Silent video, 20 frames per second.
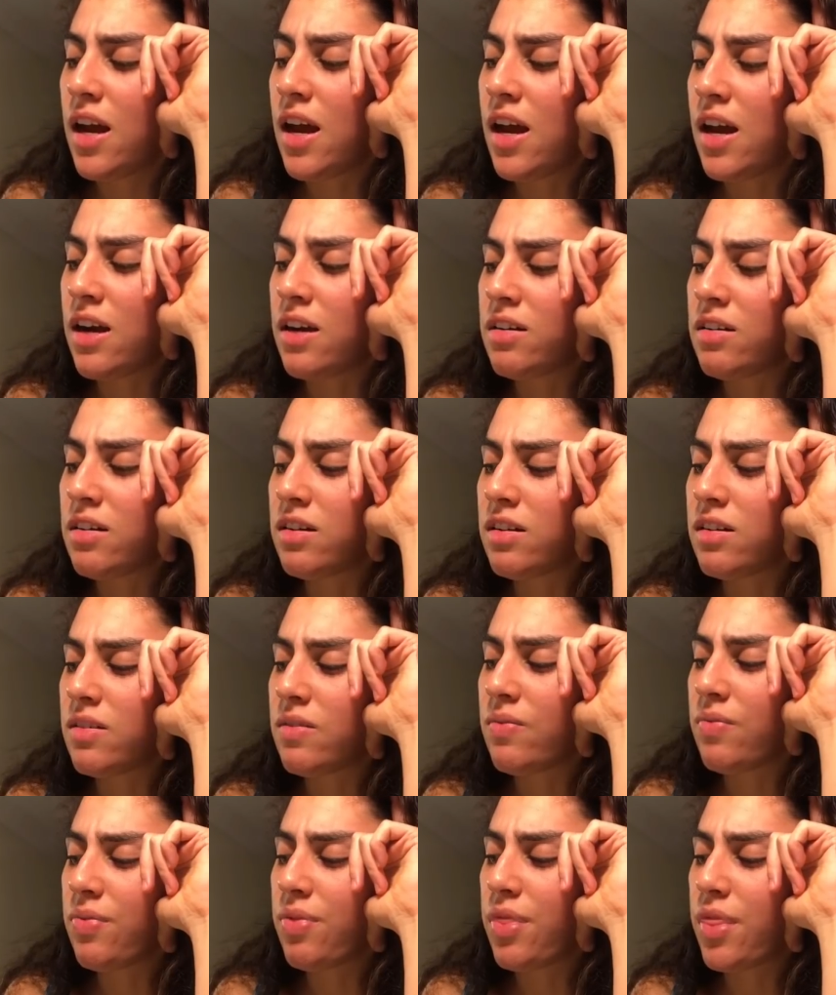and
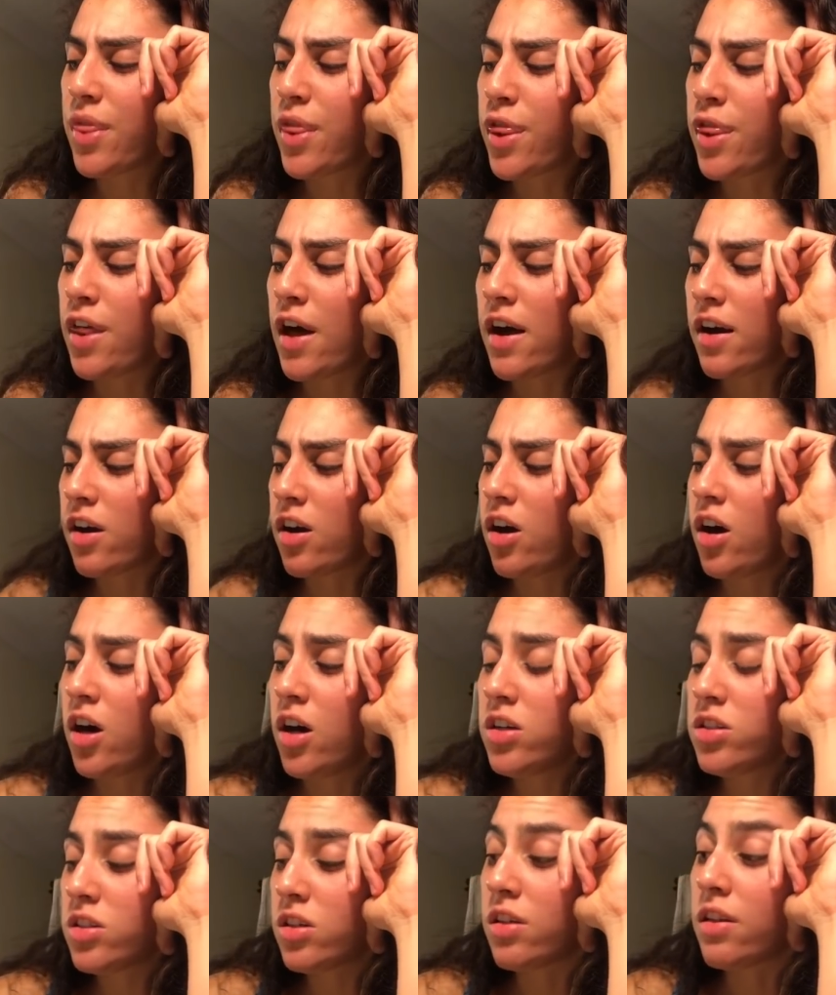that
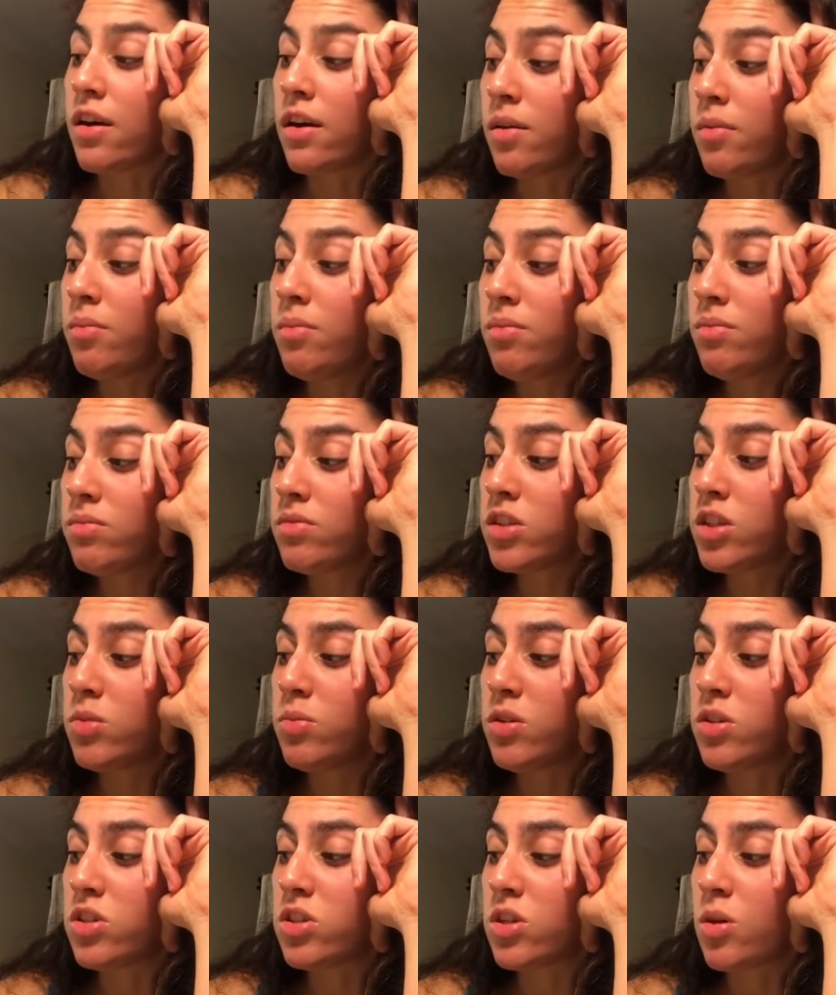caused them
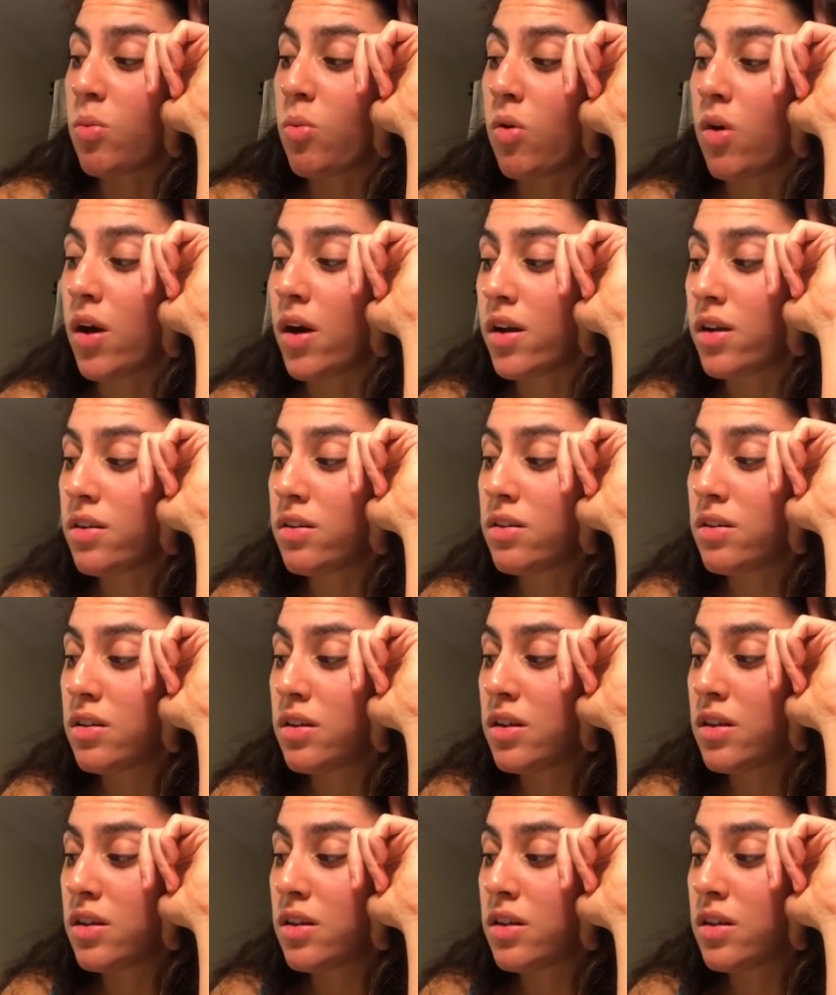to be somewhat